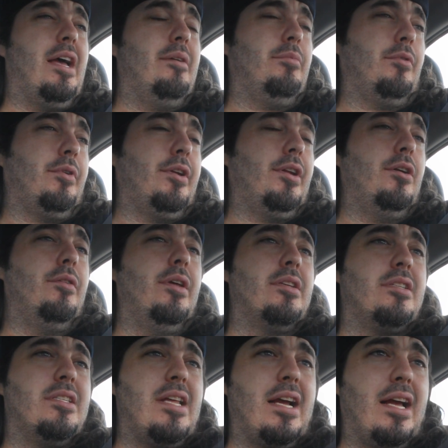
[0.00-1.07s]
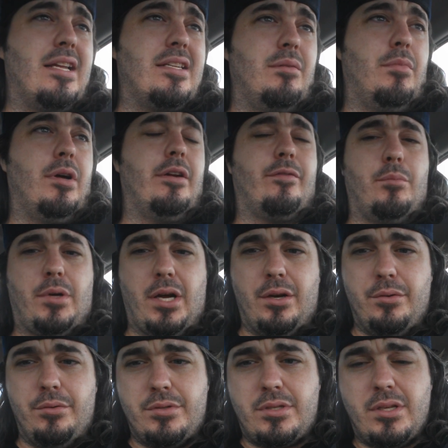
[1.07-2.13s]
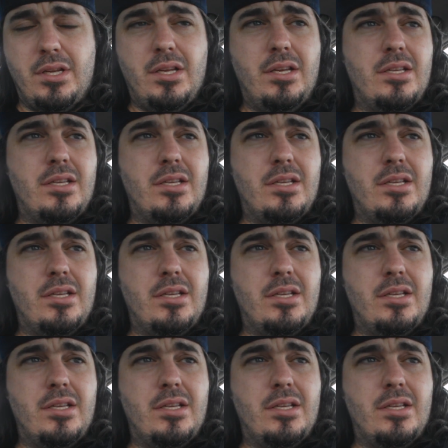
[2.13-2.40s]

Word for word: able to do this is I got some money from codes.